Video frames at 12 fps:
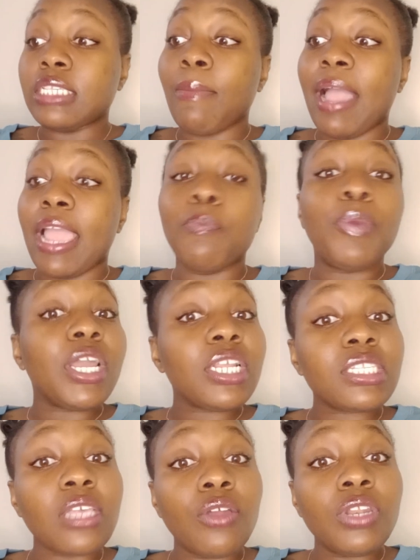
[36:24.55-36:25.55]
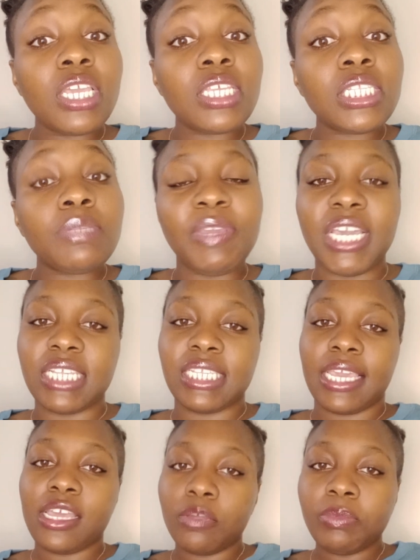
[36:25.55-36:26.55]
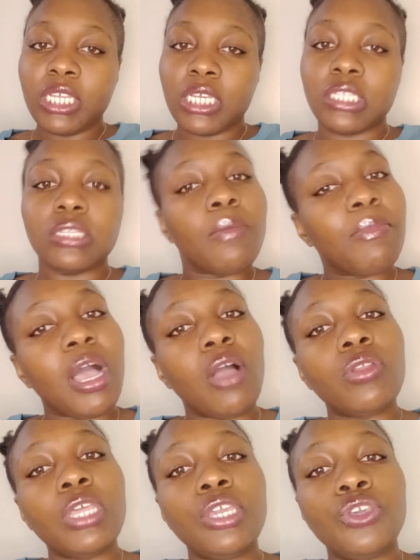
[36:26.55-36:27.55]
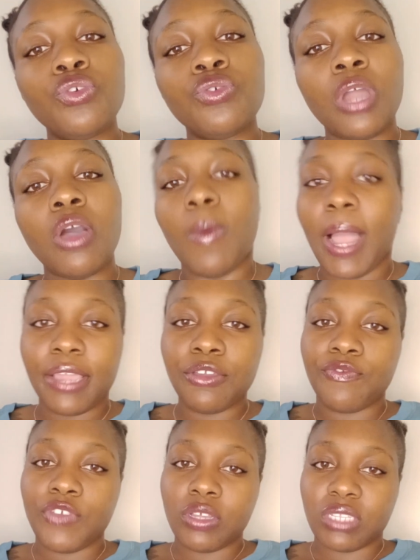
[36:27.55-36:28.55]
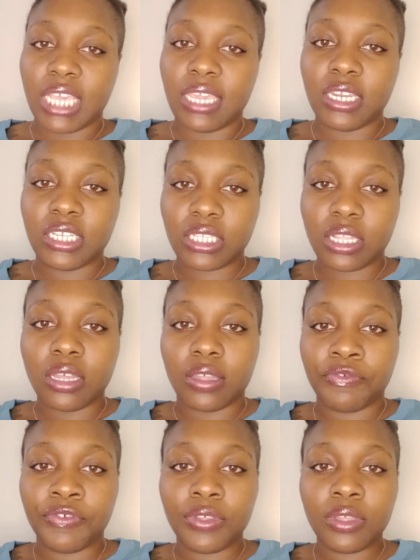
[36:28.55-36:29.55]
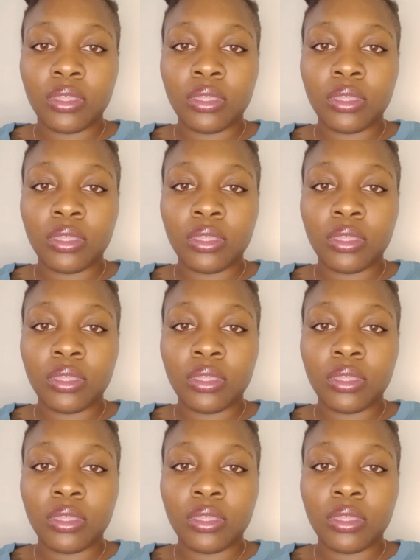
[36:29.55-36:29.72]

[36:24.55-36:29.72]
Somebody put us on this because it helped us, but only you know how you feel taking this stuff.